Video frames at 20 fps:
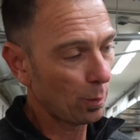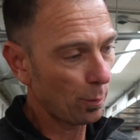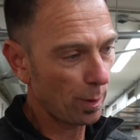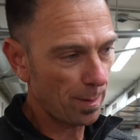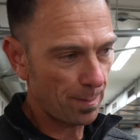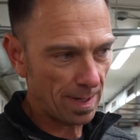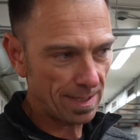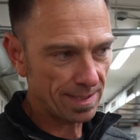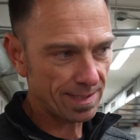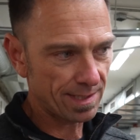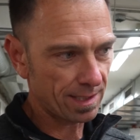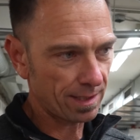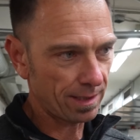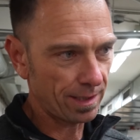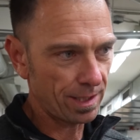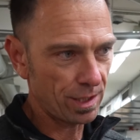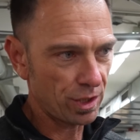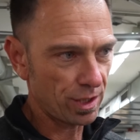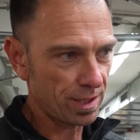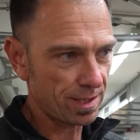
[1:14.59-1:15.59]
we
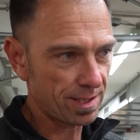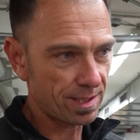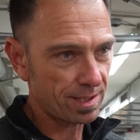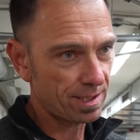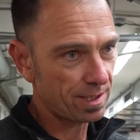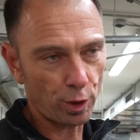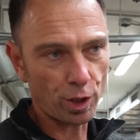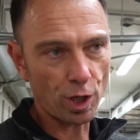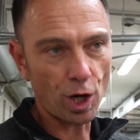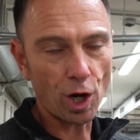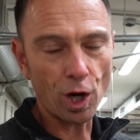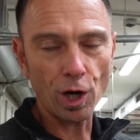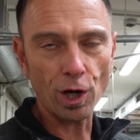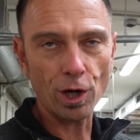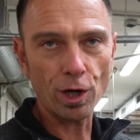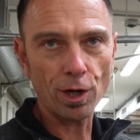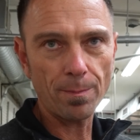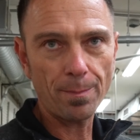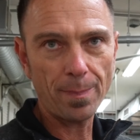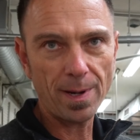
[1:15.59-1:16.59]
basically just took
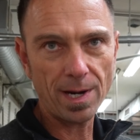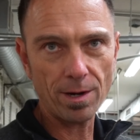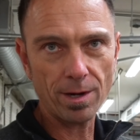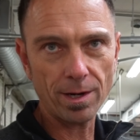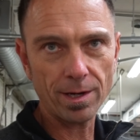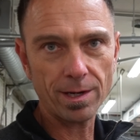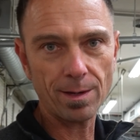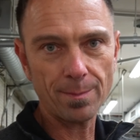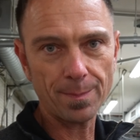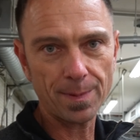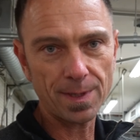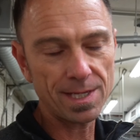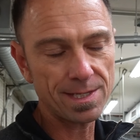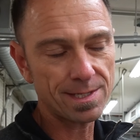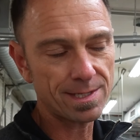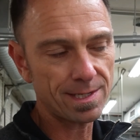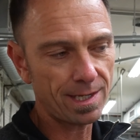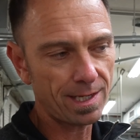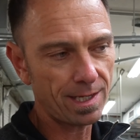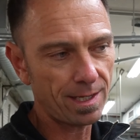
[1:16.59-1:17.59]
our parent
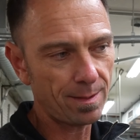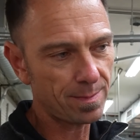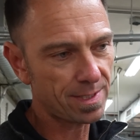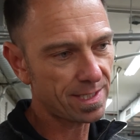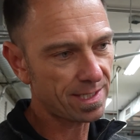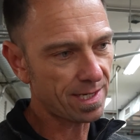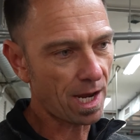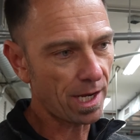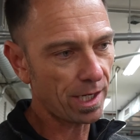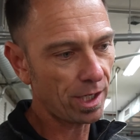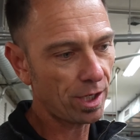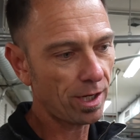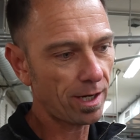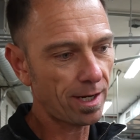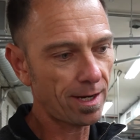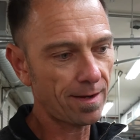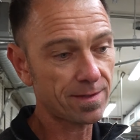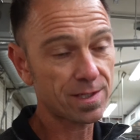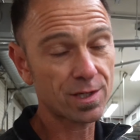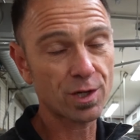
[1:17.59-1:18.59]
company's name,
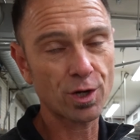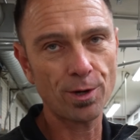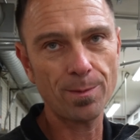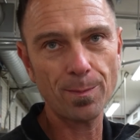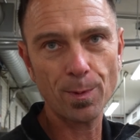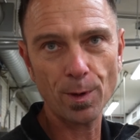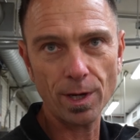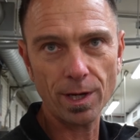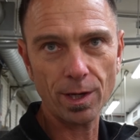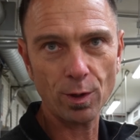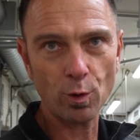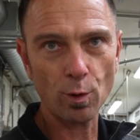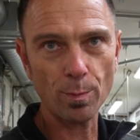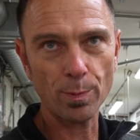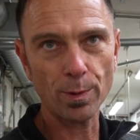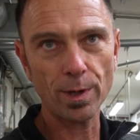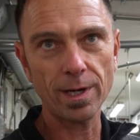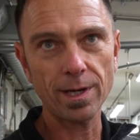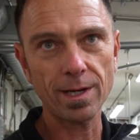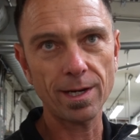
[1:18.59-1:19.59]
Signcraft Screen Print
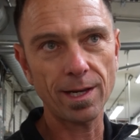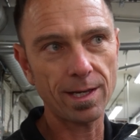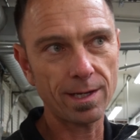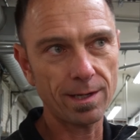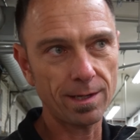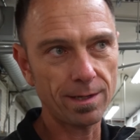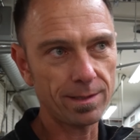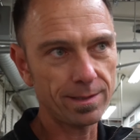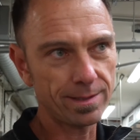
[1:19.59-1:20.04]
Incorporated, and